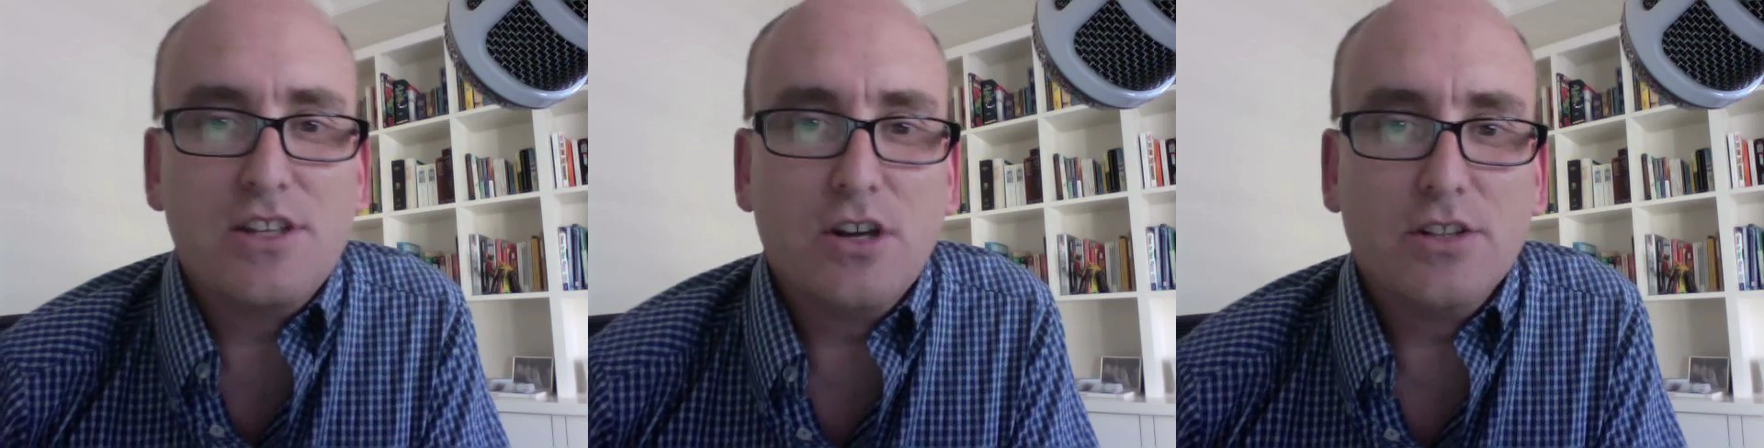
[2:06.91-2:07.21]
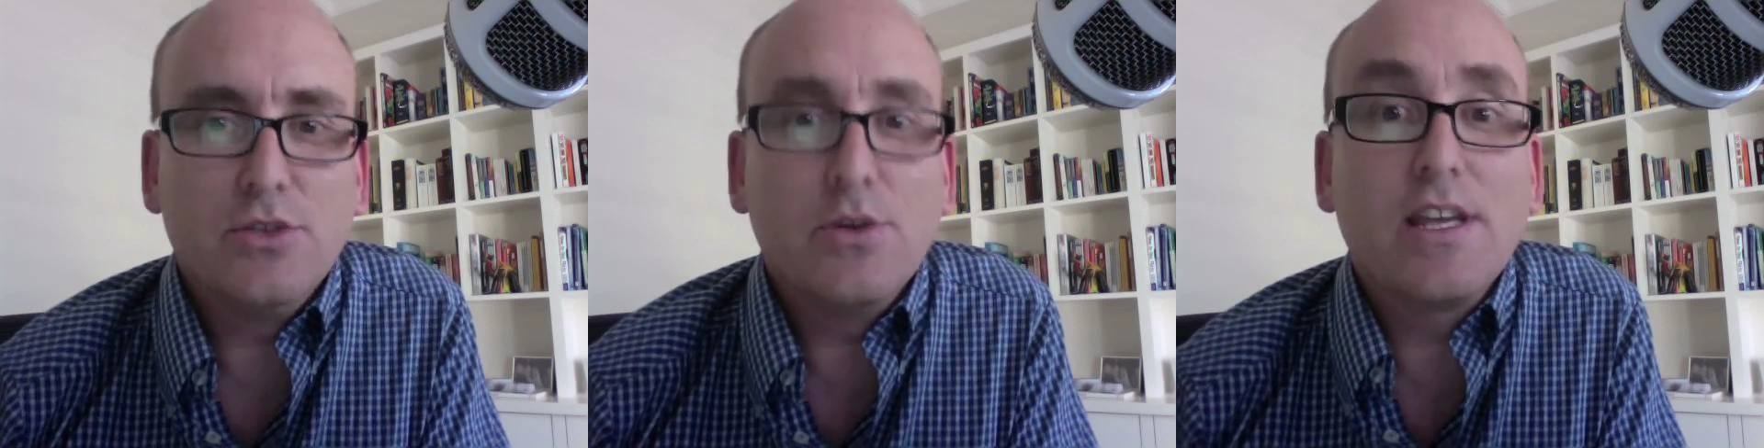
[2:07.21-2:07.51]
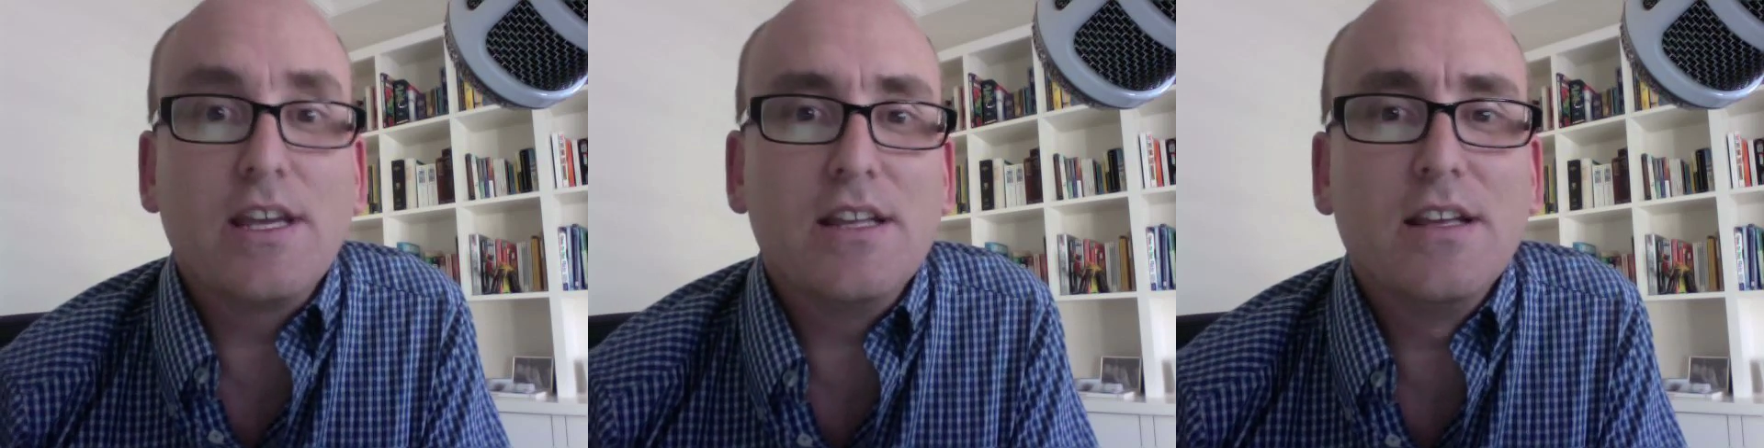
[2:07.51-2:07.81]
not
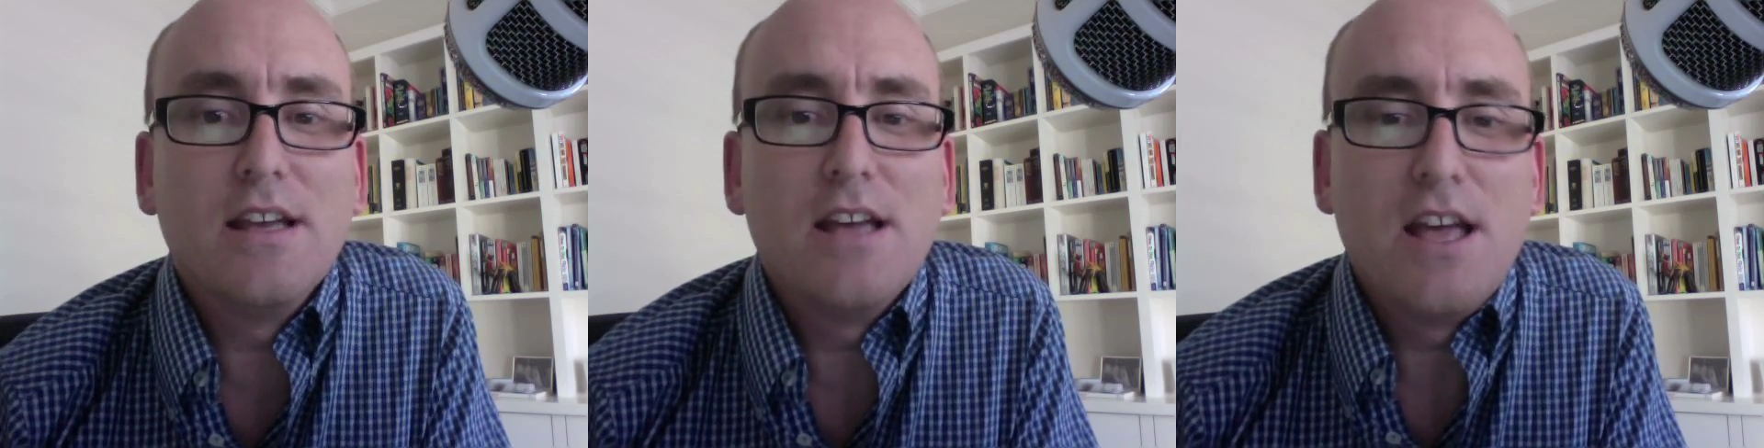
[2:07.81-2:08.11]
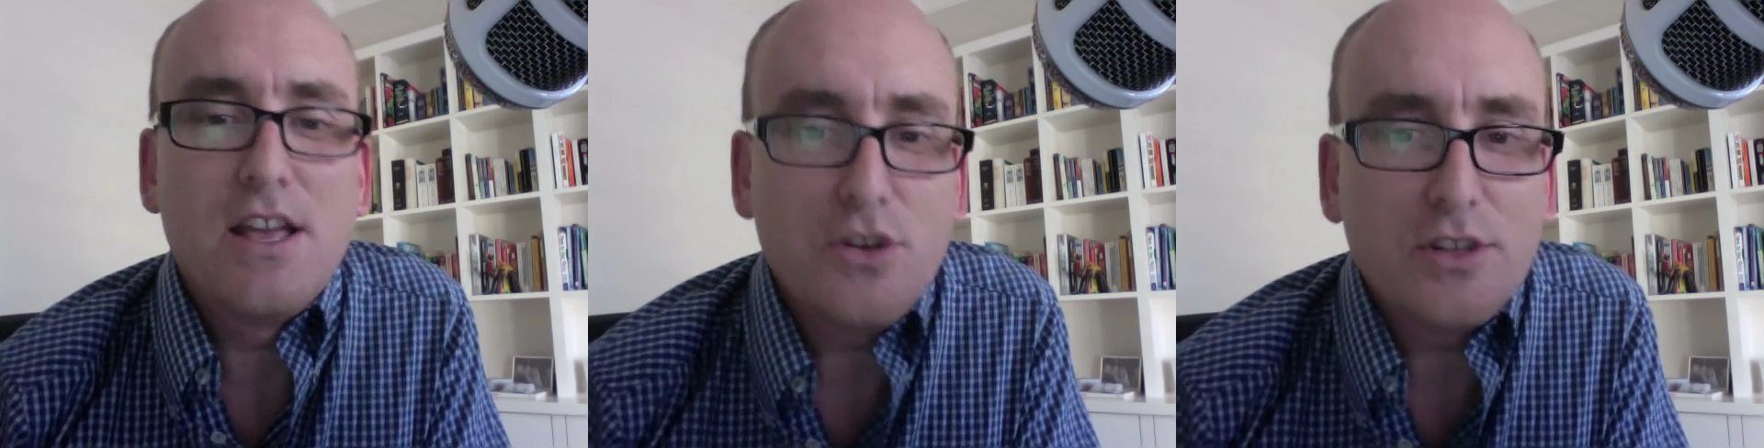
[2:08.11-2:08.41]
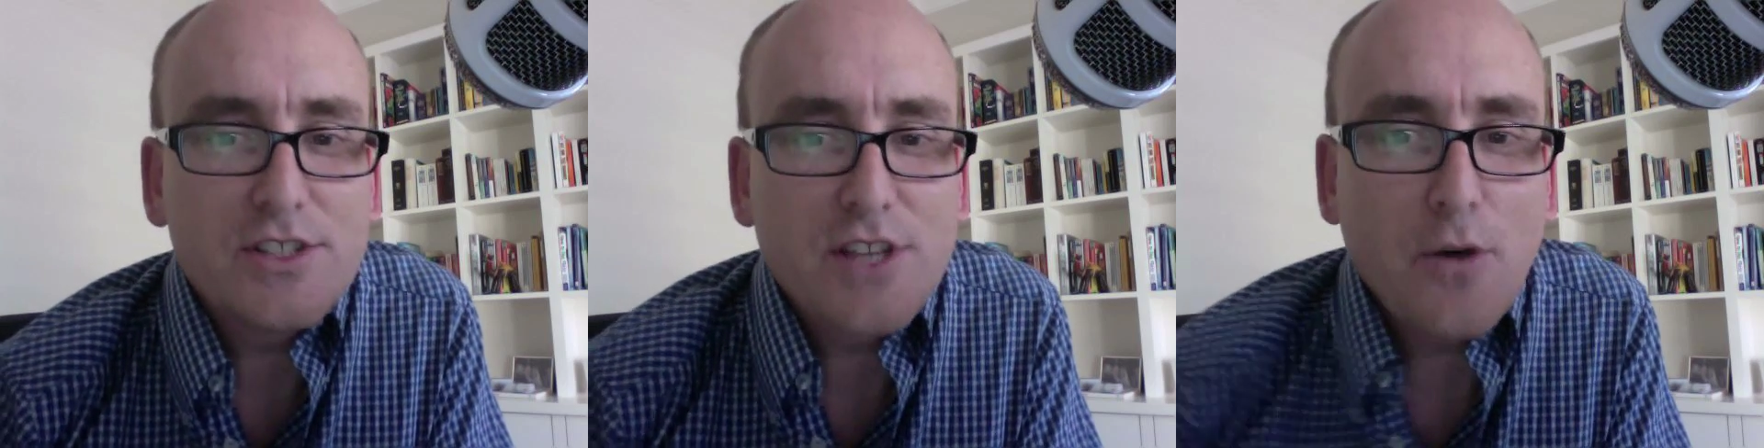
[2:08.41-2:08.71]
doing it
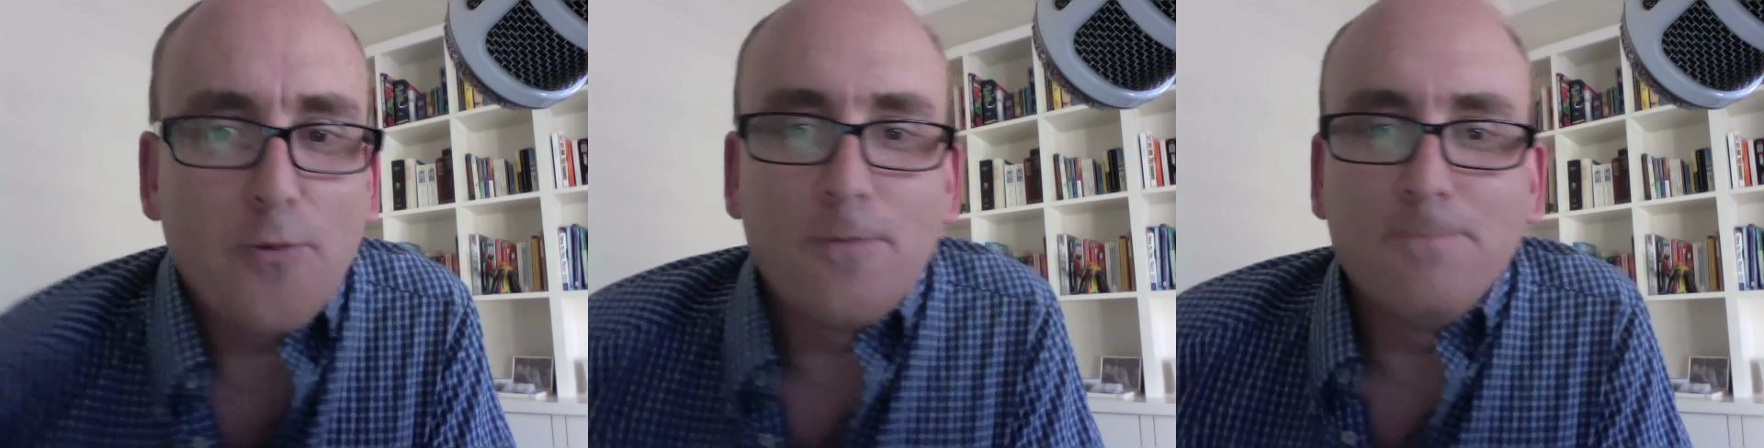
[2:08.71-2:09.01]
yourself.